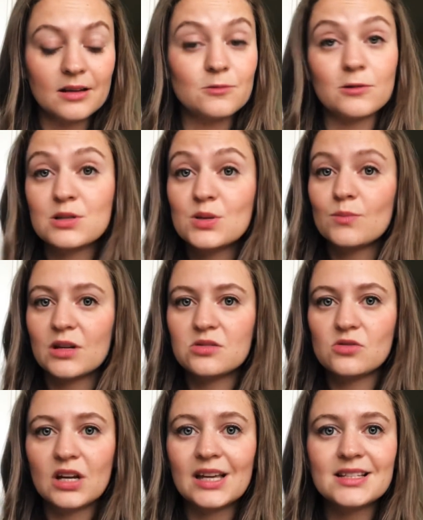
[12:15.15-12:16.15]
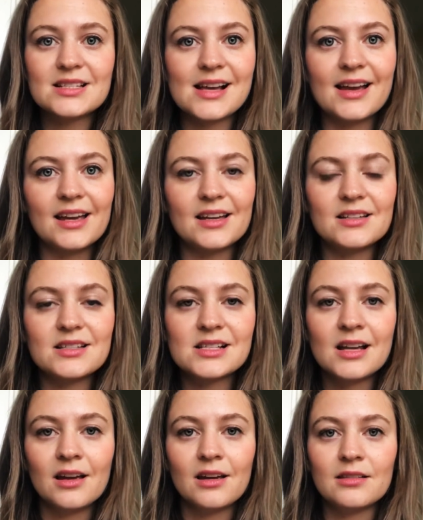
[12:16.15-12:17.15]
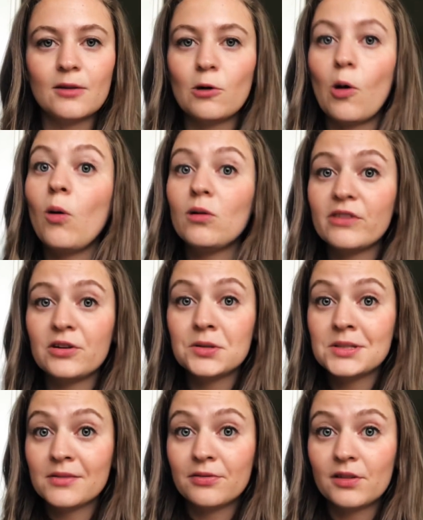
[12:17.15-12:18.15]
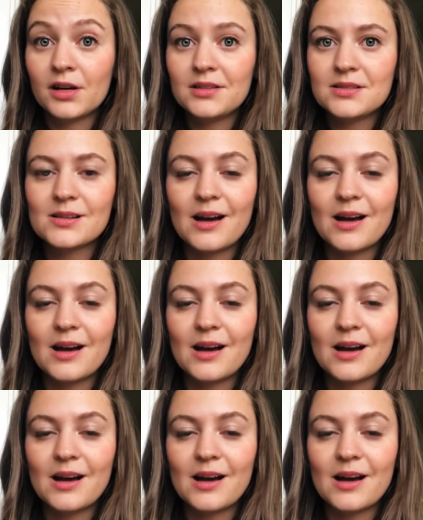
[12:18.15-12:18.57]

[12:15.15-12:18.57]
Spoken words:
It was in Madrid and they were all very different.